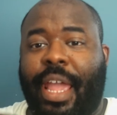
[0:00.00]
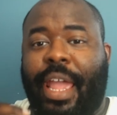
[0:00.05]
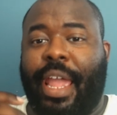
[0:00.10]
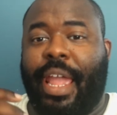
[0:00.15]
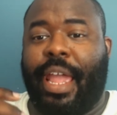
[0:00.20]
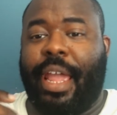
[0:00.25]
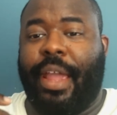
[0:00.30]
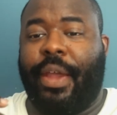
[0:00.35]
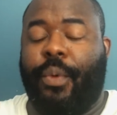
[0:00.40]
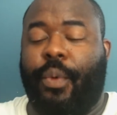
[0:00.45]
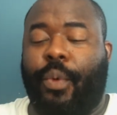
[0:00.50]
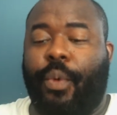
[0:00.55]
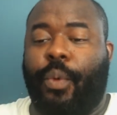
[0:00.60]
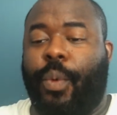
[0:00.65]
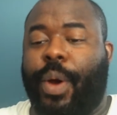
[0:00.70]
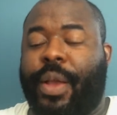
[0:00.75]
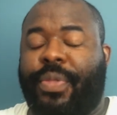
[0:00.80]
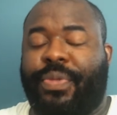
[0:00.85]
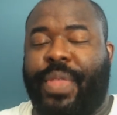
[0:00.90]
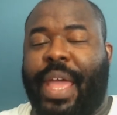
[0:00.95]
And
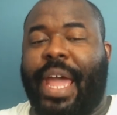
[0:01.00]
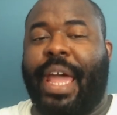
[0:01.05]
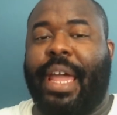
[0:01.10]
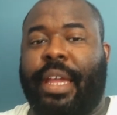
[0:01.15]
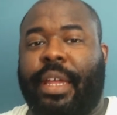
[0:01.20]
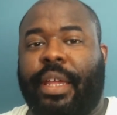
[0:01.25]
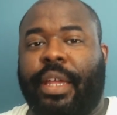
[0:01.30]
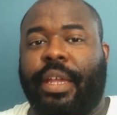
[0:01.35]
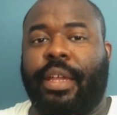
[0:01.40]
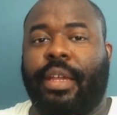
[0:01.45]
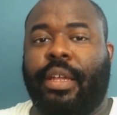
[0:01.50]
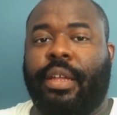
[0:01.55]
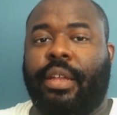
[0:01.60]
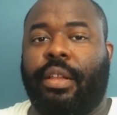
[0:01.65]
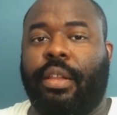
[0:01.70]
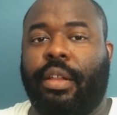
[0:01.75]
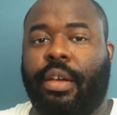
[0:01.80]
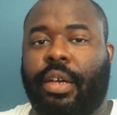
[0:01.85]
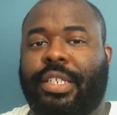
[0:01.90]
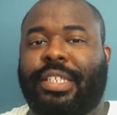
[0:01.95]
what that
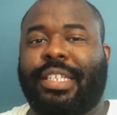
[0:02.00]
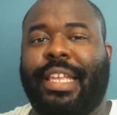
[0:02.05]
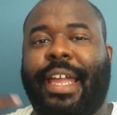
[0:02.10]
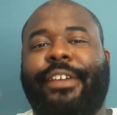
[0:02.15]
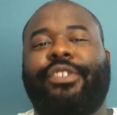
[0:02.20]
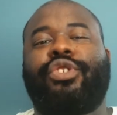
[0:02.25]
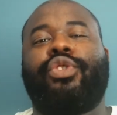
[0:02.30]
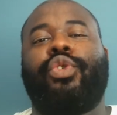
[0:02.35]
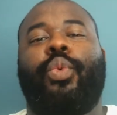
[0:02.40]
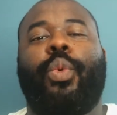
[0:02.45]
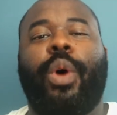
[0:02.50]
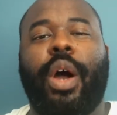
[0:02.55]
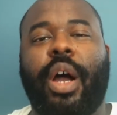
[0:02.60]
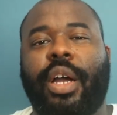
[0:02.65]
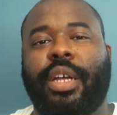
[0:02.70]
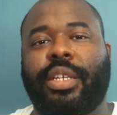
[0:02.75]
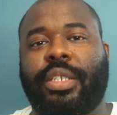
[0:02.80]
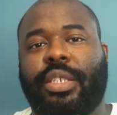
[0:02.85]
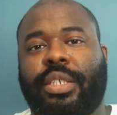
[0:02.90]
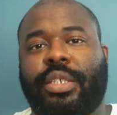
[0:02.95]
looks like to
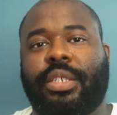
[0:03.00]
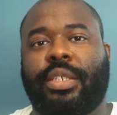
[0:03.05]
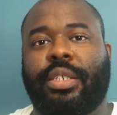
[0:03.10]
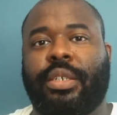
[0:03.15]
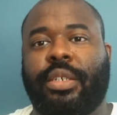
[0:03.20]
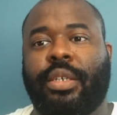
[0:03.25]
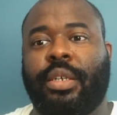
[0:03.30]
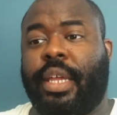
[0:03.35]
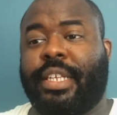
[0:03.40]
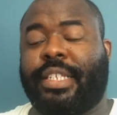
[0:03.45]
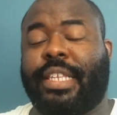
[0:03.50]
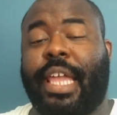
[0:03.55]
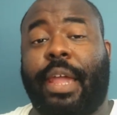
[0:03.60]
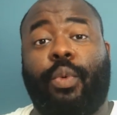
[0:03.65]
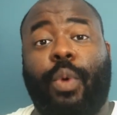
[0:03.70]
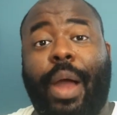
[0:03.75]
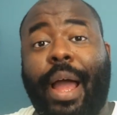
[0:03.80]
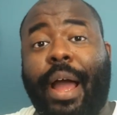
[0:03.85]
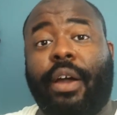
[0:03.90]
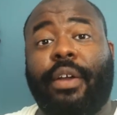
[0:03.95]
us is like,
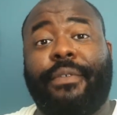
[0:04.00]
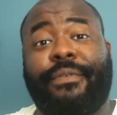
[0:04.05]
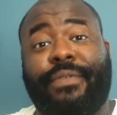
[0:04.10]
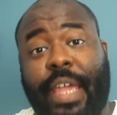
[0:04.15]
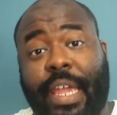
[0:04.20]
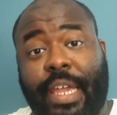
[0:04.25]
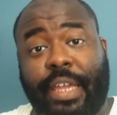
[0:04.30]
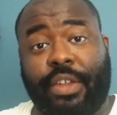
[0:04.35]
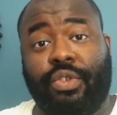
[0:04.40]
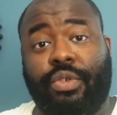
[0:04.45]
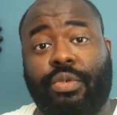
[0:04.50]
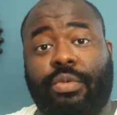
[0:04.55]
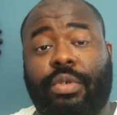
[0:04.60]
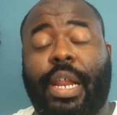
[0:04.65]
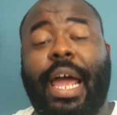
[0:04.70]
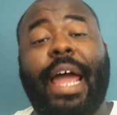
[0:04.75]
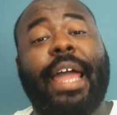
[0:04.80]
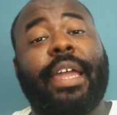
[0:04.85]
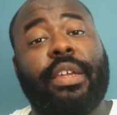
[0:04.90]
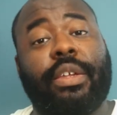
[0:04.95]
wow, if they can do
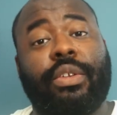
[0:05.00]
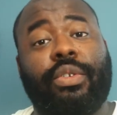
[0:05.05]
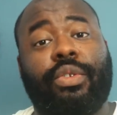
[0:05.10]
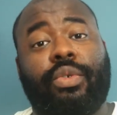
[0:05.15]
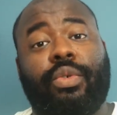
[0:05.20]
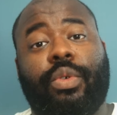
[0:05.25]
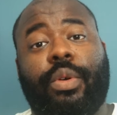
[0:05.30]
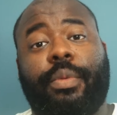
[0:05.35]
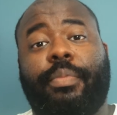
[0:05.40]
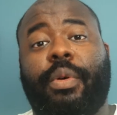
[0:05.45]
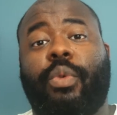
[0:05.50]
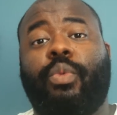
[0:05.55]
it, I can do it.